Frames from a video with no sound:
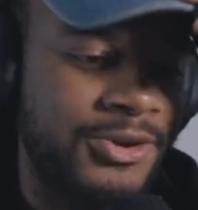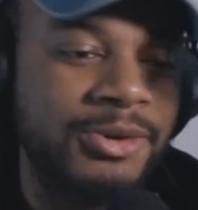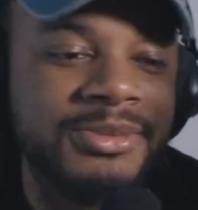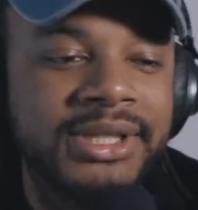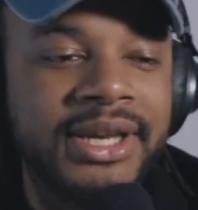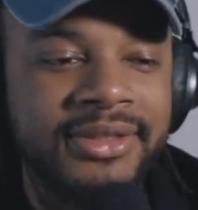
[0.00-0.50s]

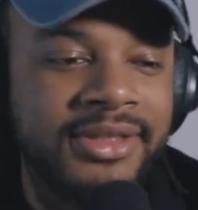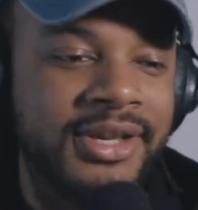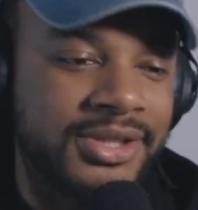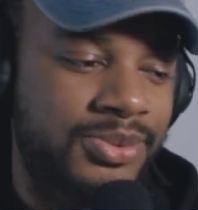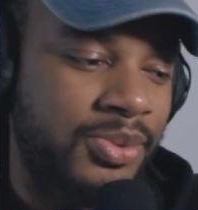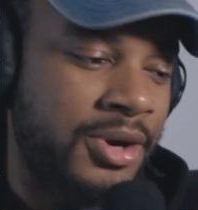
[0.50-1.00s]
films like
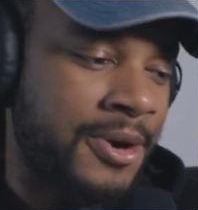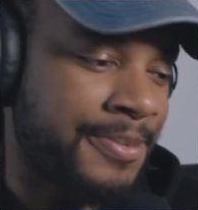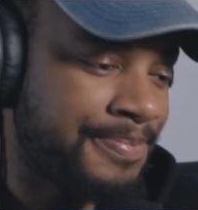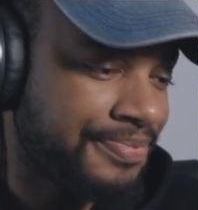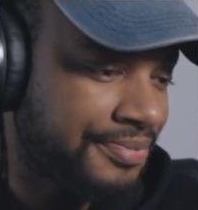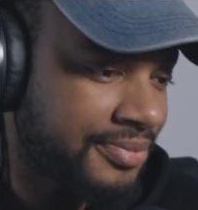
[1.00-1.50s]
this
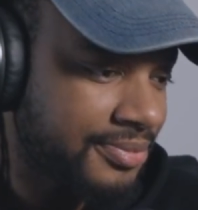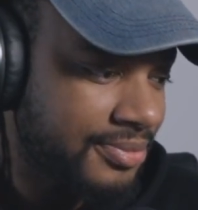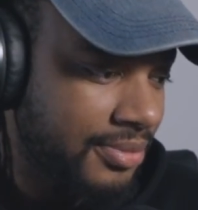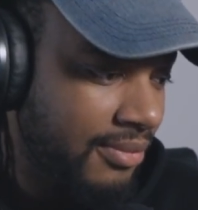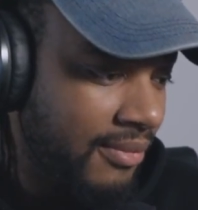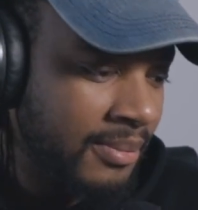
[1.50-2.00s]
where,
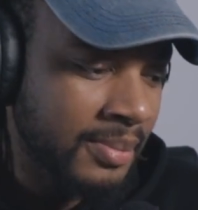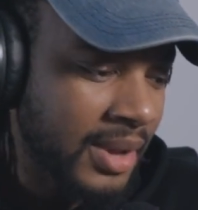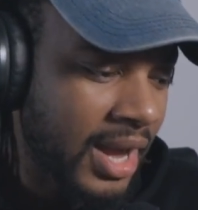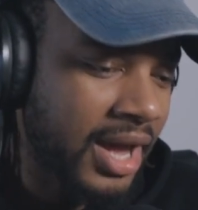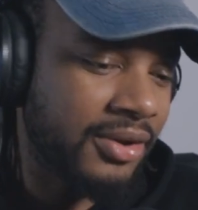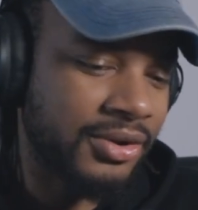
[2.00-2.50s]

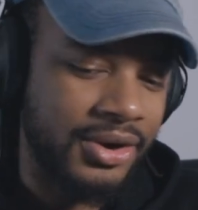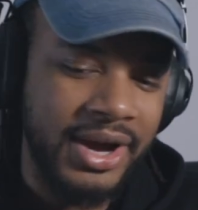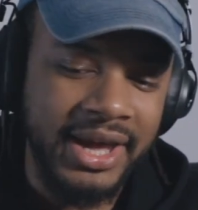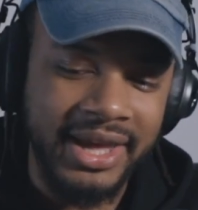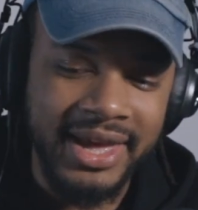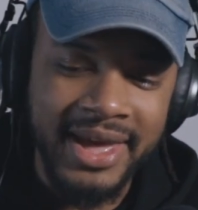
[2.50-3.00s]
I don't know,
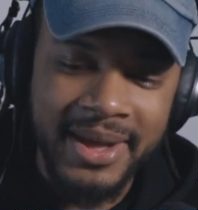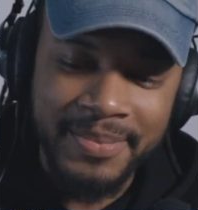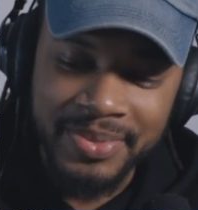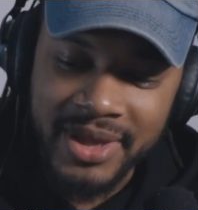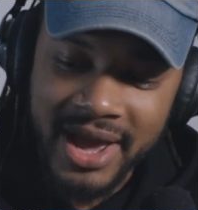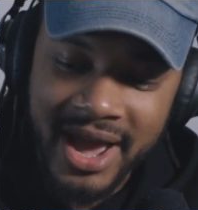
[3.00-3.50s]
like,
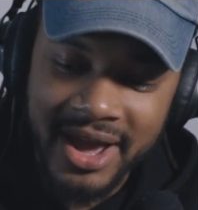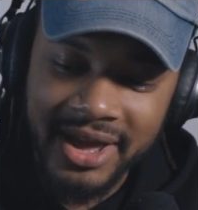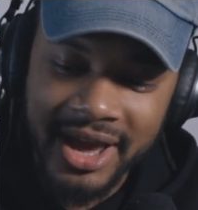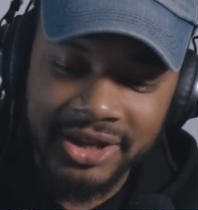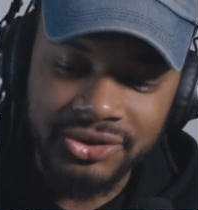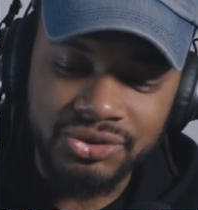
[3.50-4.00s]

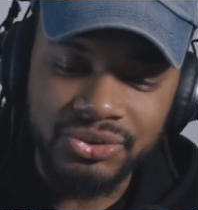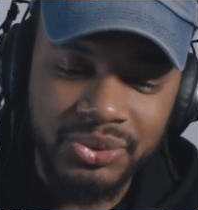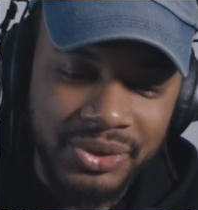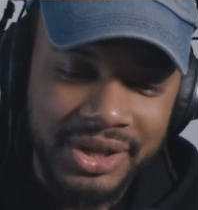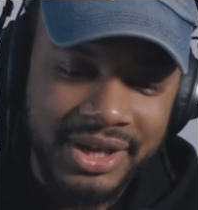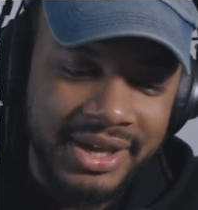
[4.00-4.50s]
I, I
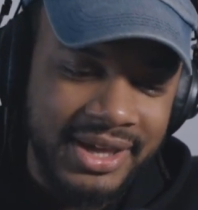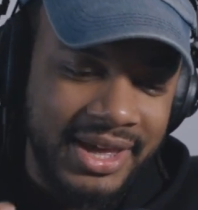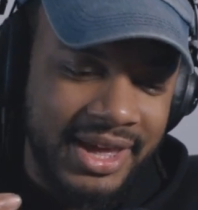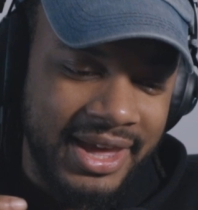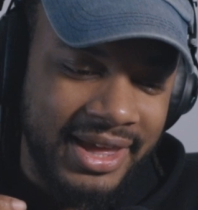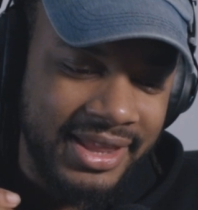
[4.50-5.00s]
truly...
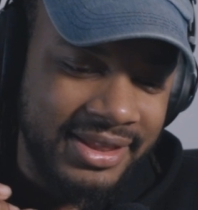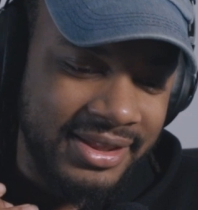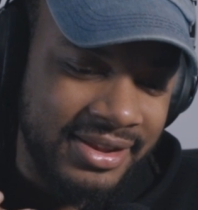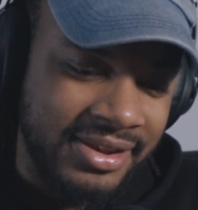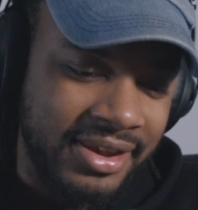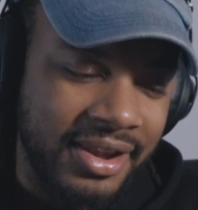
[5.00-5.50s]

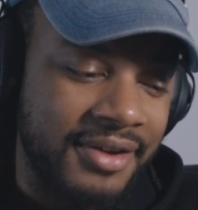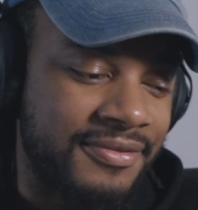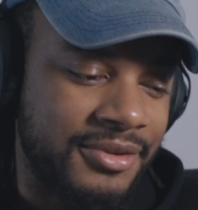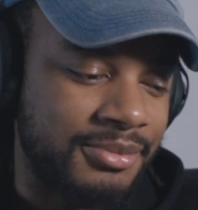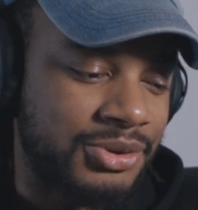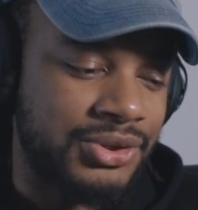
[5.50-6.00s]
love
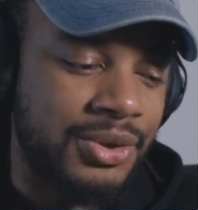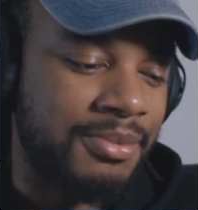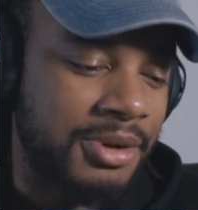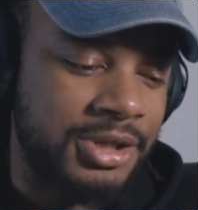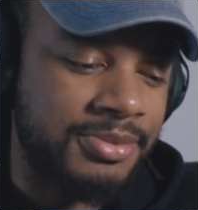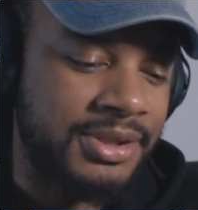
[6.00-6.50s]
them so
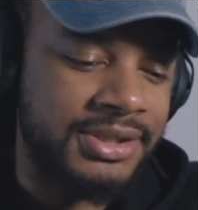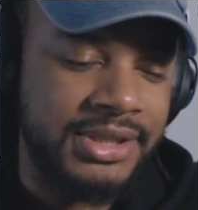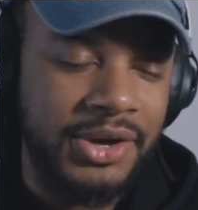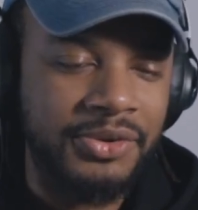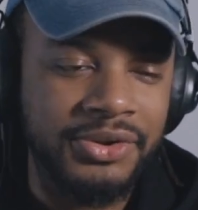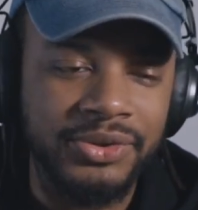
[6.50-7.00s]
much because
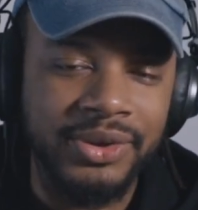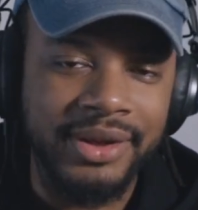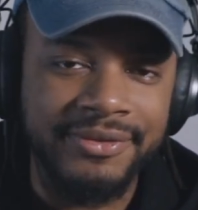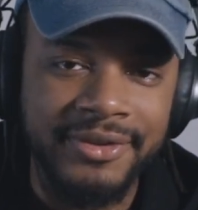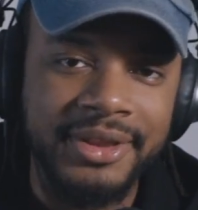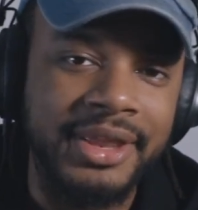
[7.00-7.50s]
not only do they
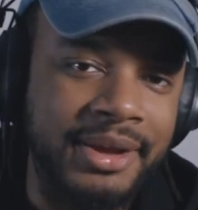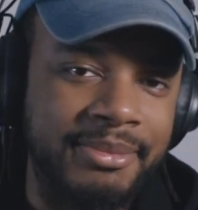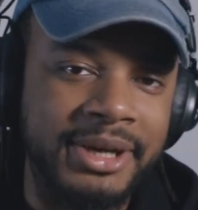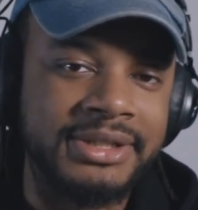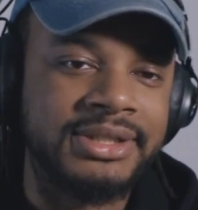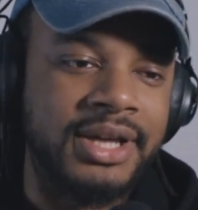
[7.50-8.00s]
fit like
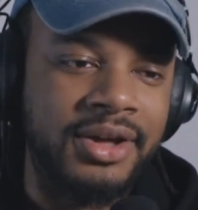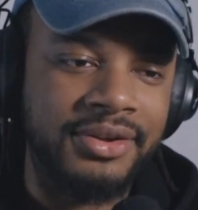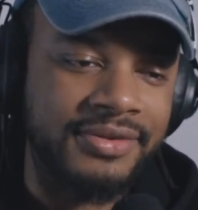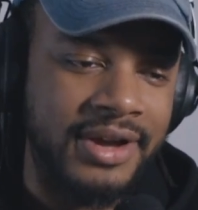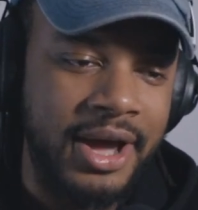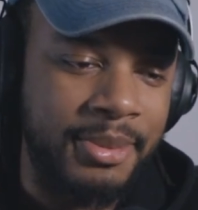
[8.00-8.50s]
my style
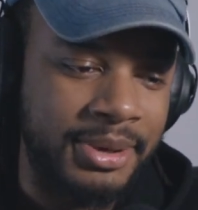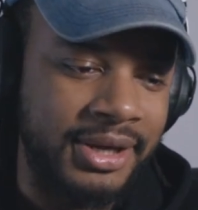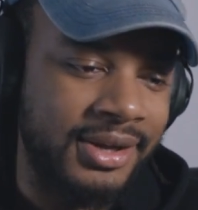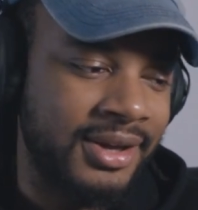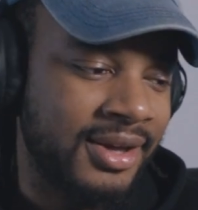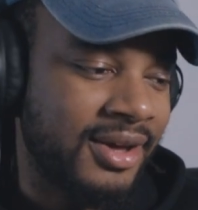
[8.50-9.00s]
of
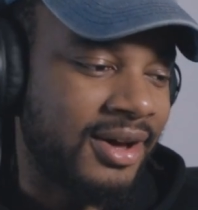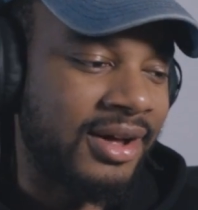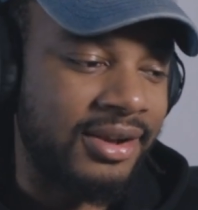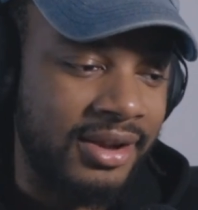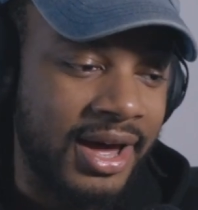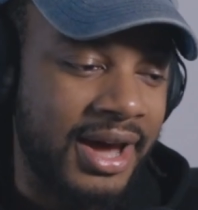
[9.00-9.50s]
comedy
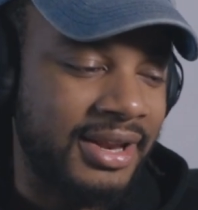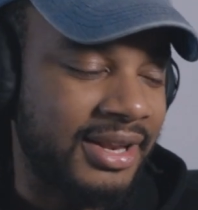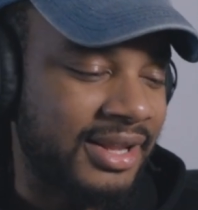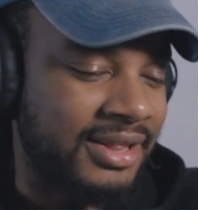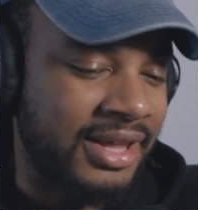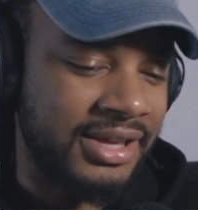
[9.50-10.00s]
a lot,
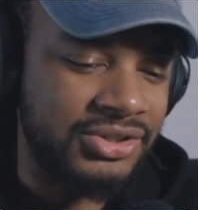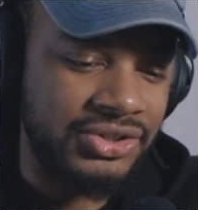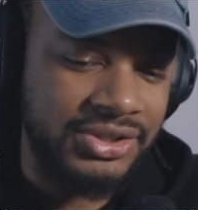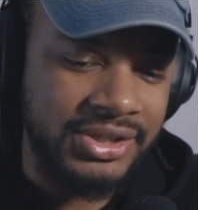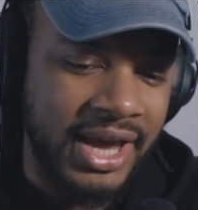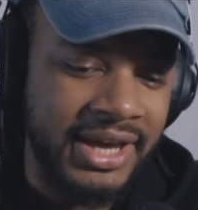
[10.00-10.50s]
they
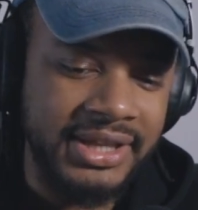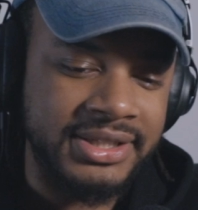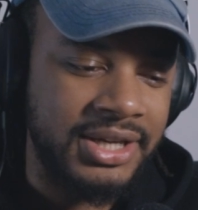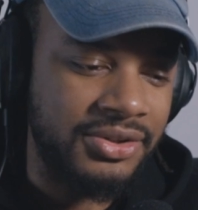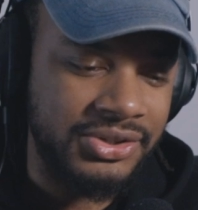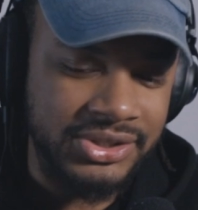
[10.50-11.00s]
just, I could
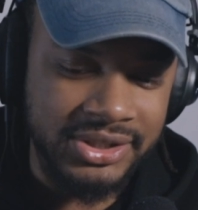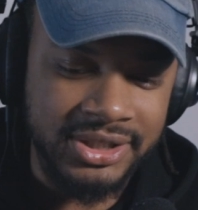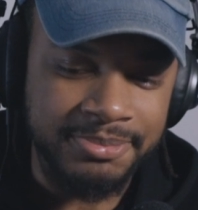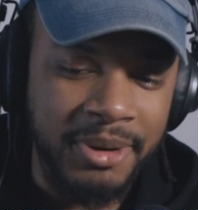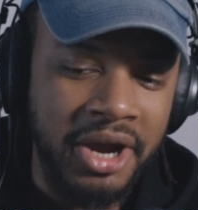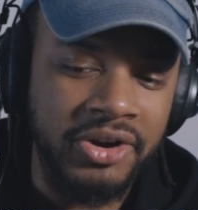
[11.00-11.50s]
tell this
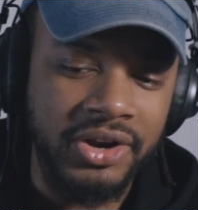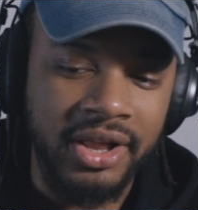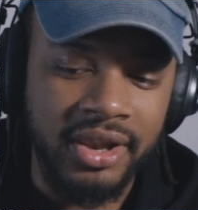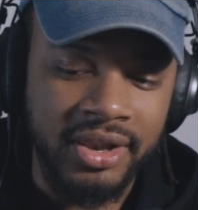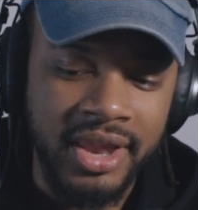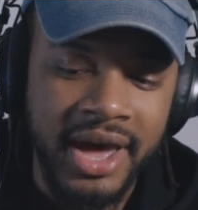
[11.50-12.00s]
inspired
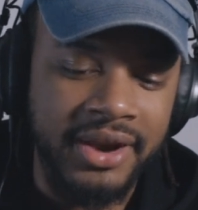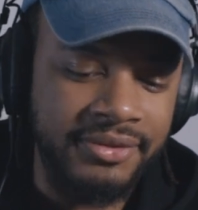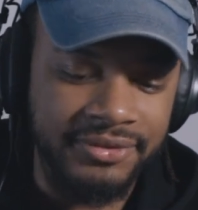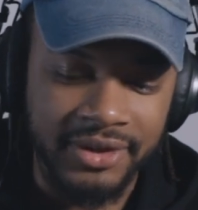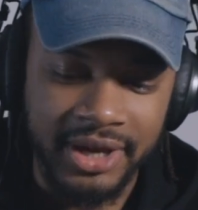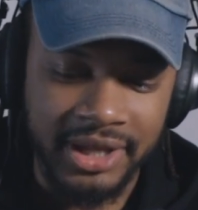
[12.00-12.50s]
a lot
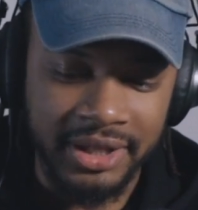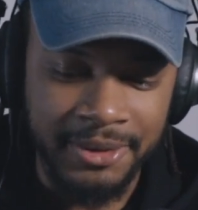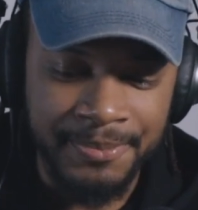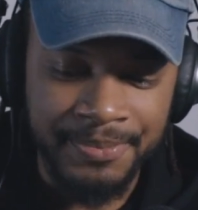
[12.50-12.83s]
of like